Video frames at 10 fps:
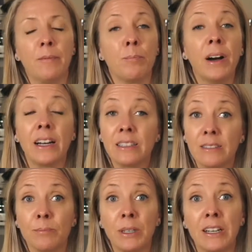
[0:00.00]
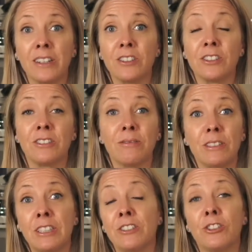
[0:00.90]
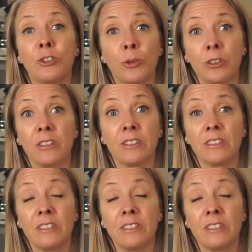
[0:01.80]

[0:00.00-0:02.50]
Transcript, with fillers: but because it's short